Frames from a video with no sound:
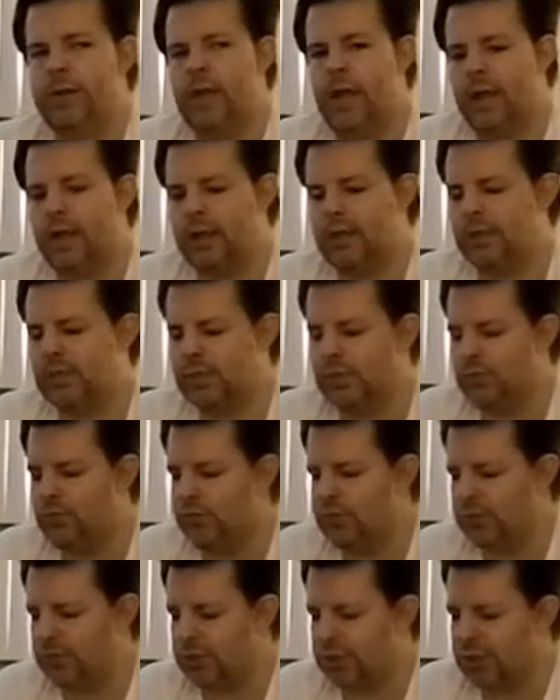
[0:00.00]
you know, like in
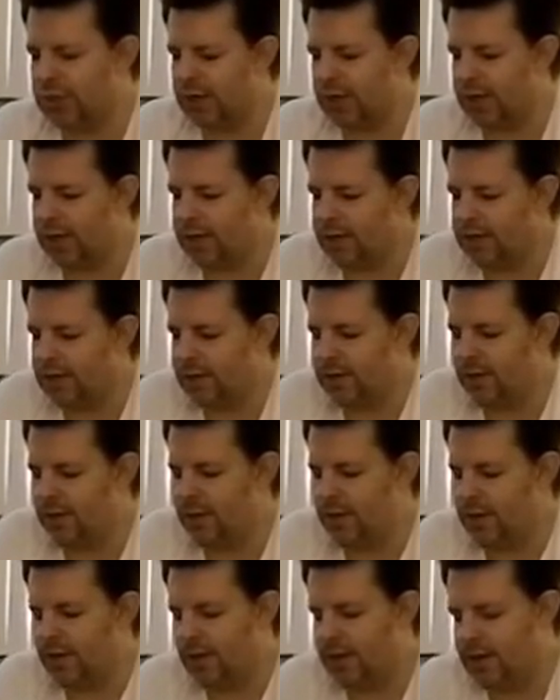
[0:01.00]
school and shit,
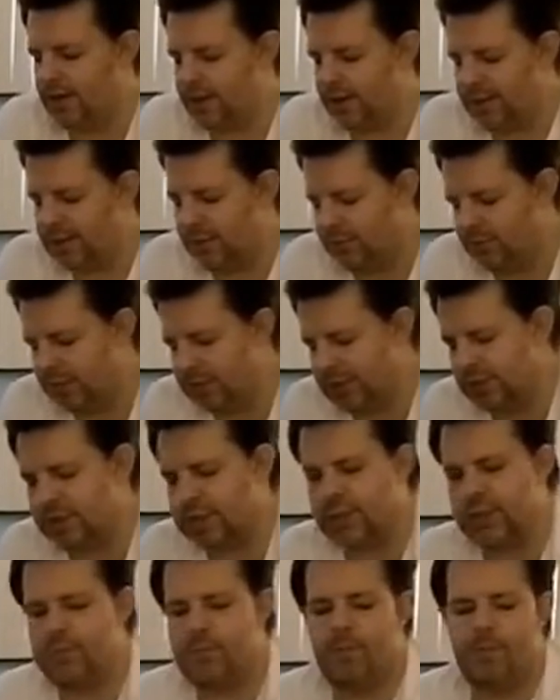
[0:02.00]
which is
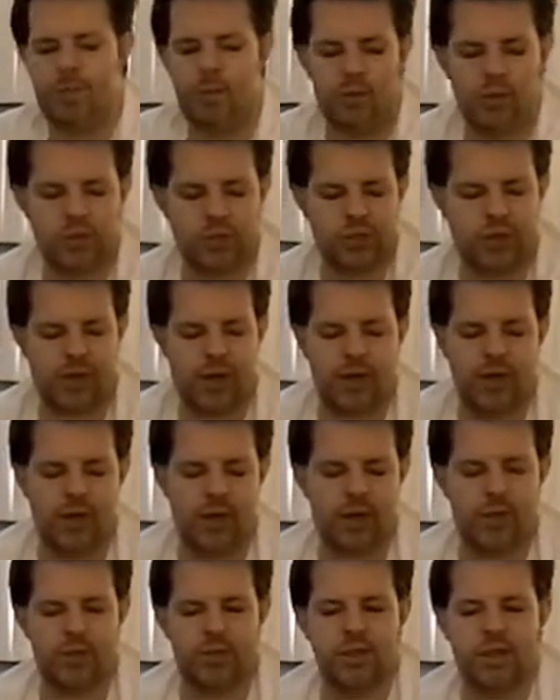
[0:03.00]
bullshit. You
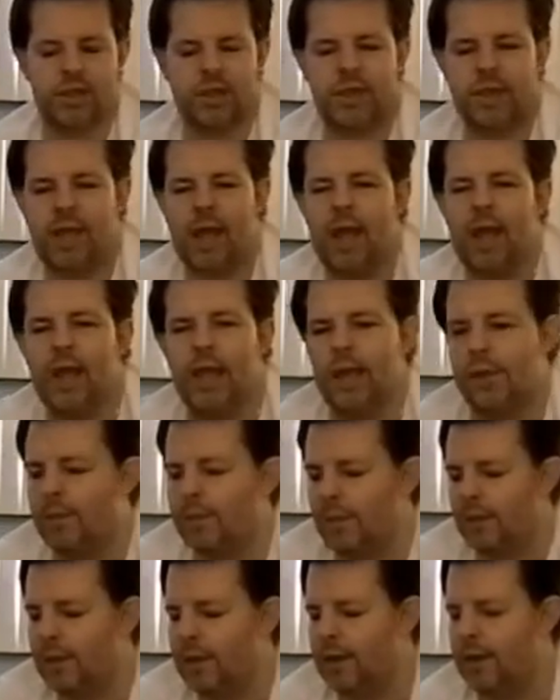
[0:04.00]
know, it's a game.
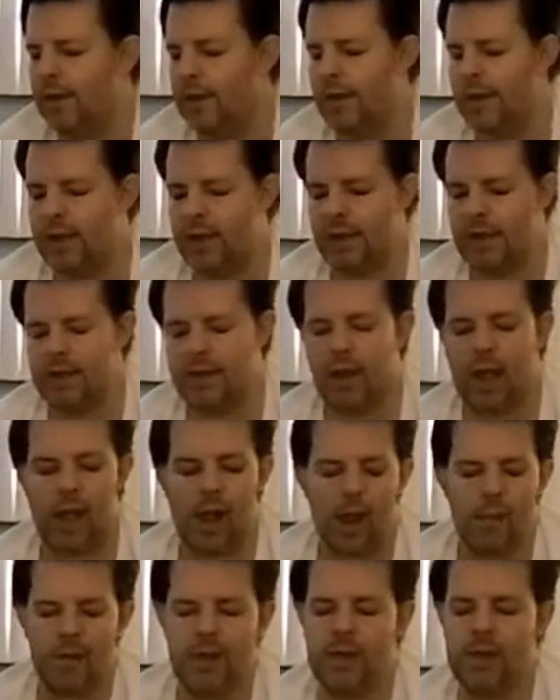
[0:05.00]
You know,
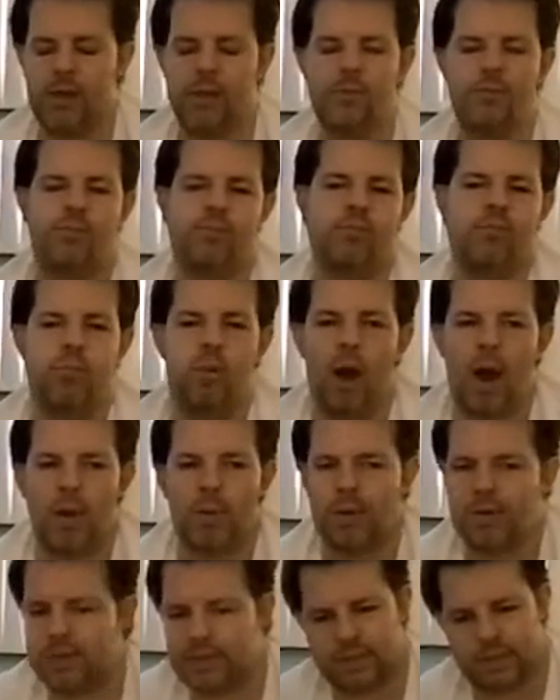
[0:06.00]
I mean,
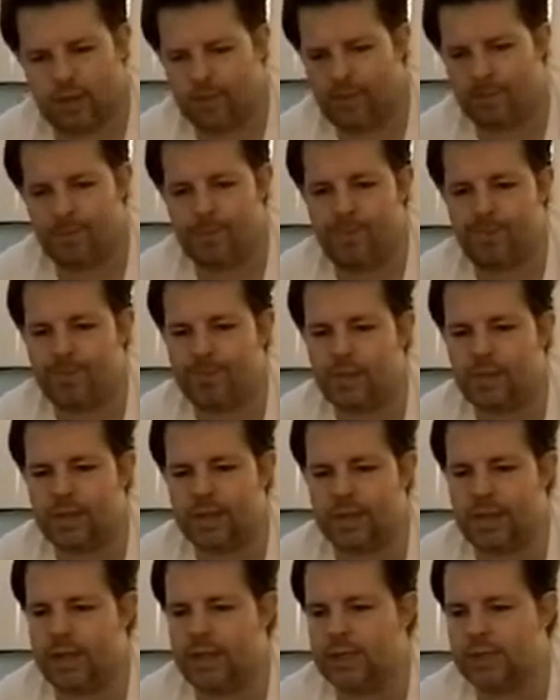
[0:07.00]
probably some
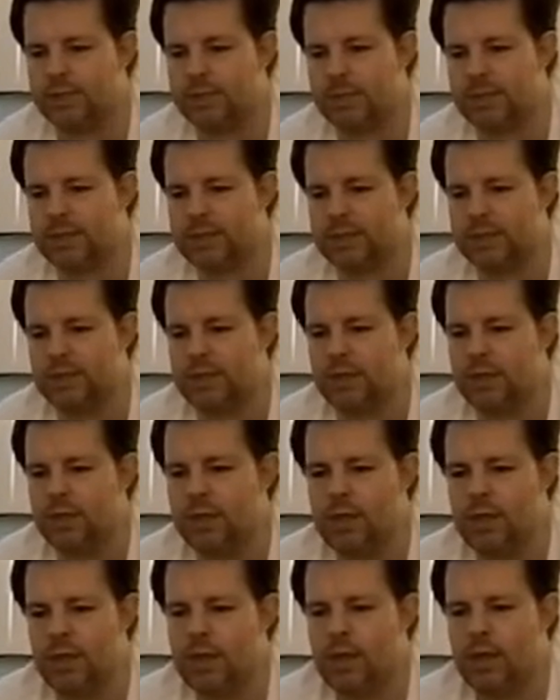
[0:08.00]
kids basically
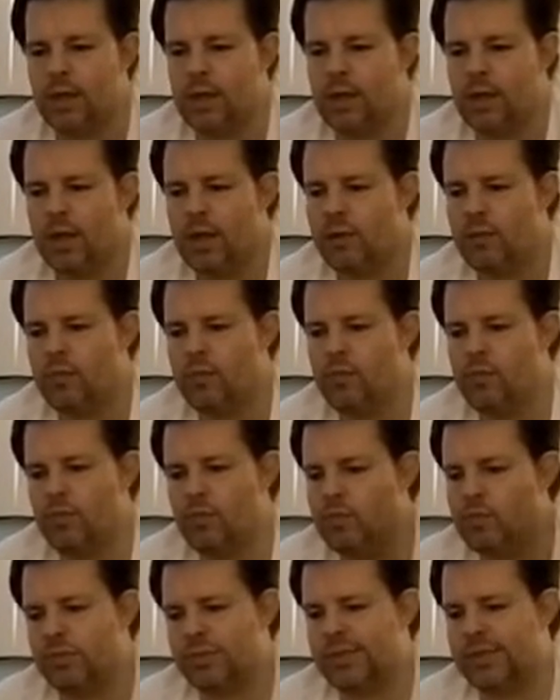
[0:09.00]

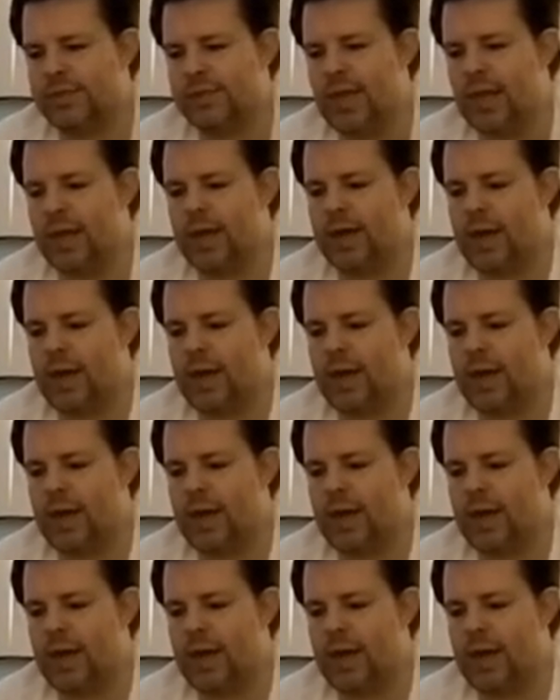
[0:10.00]
said,